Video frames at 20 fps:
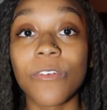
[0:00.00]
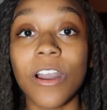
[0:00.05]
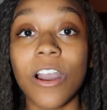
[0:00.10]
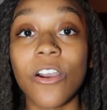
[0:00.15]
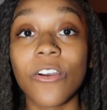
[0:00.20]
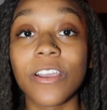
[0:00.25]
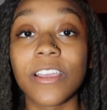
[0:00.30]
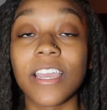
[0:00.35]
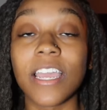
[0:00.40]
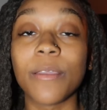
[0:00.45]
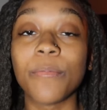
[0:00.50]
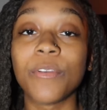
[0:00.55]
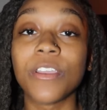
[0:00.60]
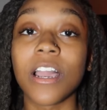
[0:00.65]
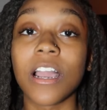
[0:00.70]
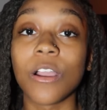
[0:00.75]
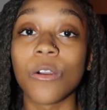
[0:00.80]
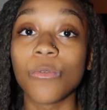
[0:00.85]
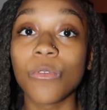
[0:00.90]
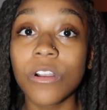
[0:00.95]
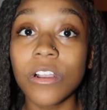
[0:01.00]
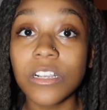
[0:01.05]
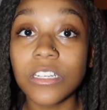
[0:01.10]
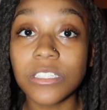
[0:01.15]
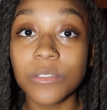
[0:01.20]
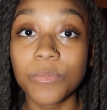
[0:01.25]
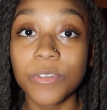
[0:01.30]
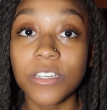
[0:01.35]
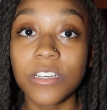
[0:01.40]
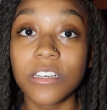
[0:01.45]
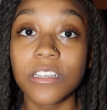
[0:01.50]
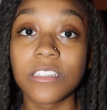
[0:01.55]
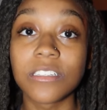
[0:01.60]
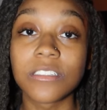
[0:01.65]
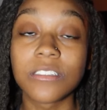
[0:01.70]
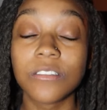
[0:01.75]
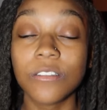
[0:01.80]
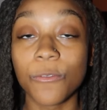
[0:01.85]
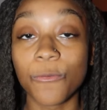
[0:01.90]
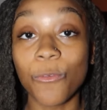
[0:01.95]
how an API works, because
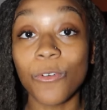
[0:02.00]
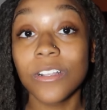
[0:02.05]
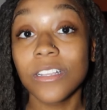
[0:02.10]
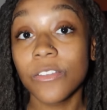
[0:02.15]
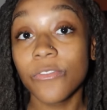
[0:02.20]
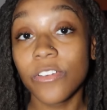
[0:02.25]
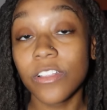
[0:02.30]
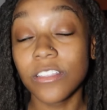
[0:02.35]
the front-end